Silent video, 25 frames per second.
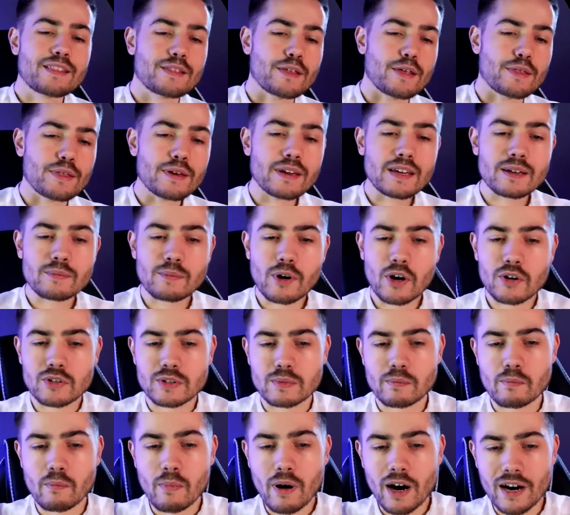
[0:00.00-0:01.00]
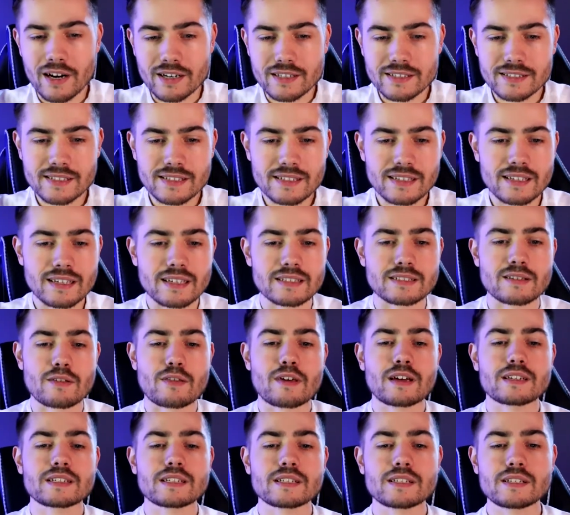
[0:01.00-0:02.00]
The thing about Mars is
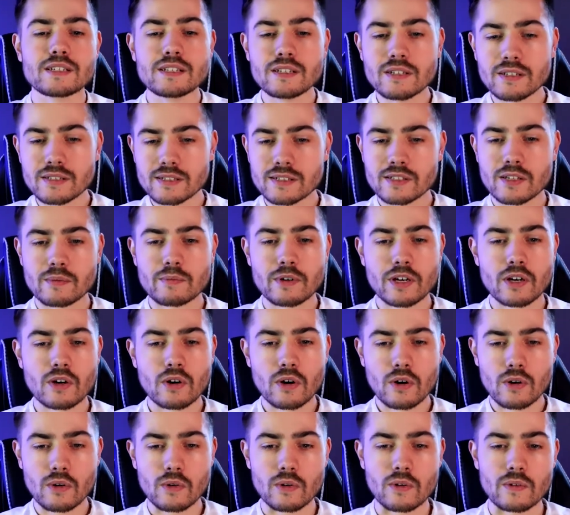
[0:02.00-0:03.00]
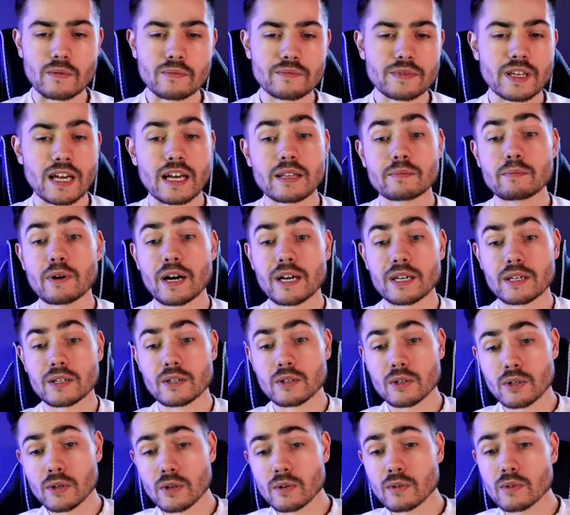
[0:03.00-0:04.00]
that it used to be cool, and by
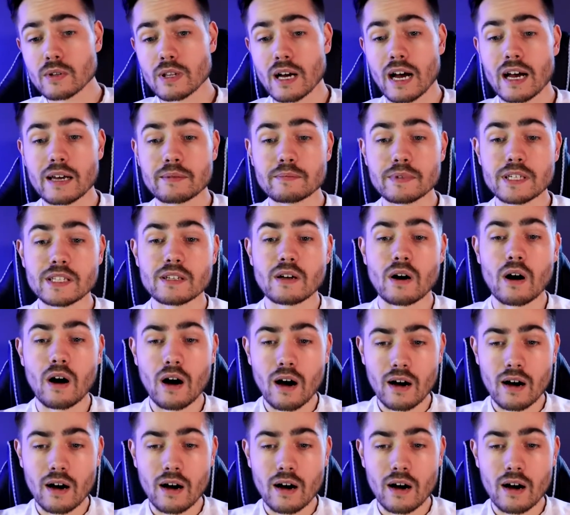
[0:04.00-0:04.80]
cool I mean